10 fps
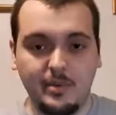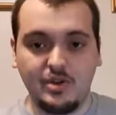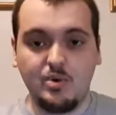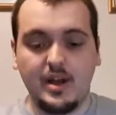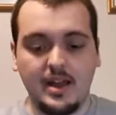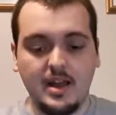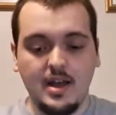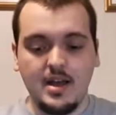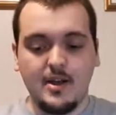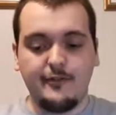We do a
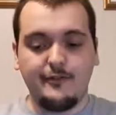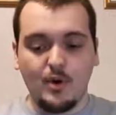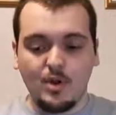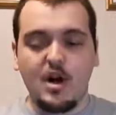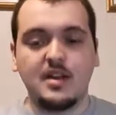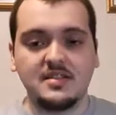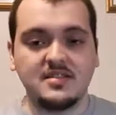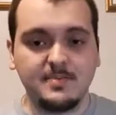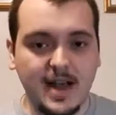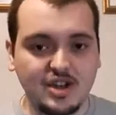full-on
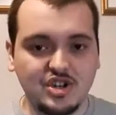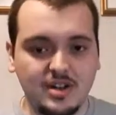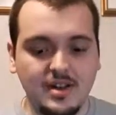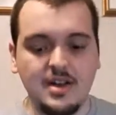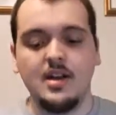inspection.